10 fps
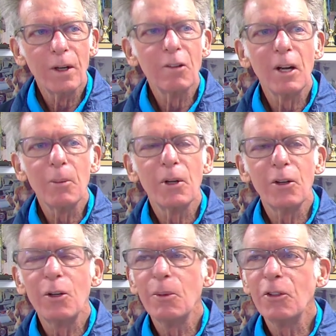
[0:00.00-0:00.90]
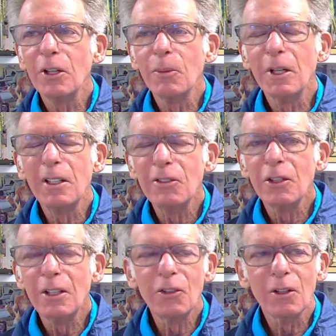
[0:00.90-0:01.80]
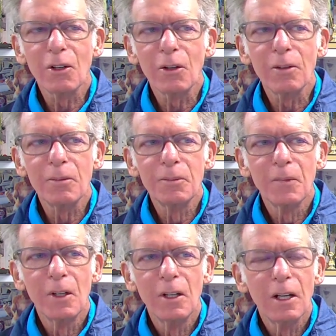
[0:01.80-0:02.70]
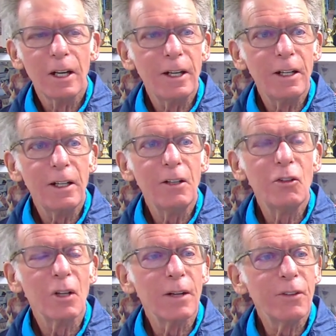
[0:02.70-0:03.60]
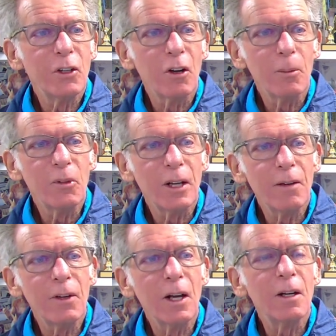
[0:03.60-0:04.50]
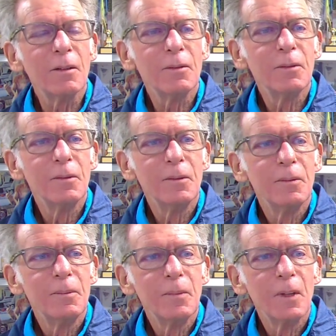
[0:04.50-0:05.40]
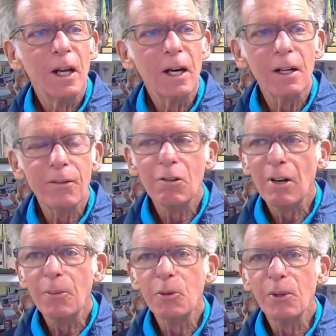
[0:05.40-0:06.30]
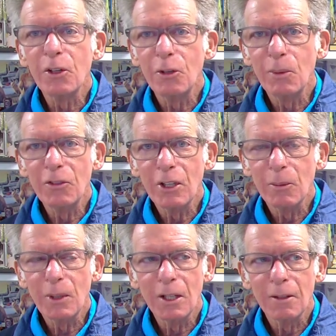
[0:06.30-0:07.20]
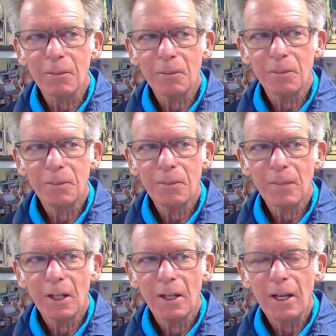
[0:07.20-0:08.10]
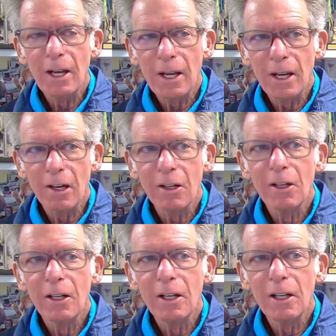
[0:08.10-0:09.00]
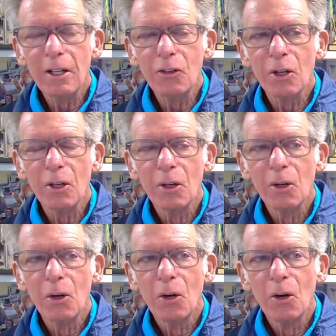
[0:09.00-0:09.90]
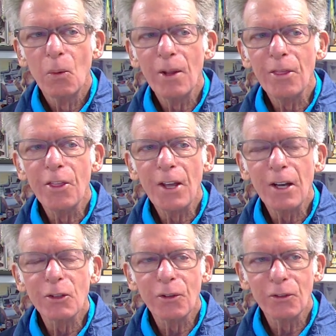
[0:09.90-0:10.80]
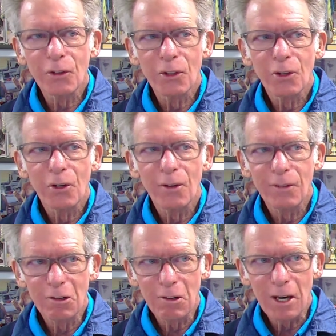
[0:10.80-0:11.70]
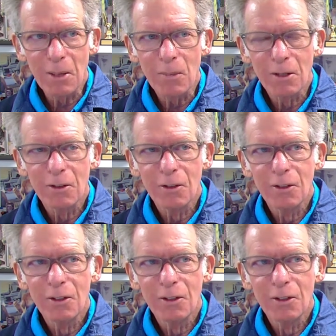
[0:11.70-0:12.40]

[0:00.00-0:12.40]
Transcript: 1 gram per cubic centimeter isn't a lot. Lead is 11 times heavier at 11 grams per cubic centimeter. Air is 1,000th of a gram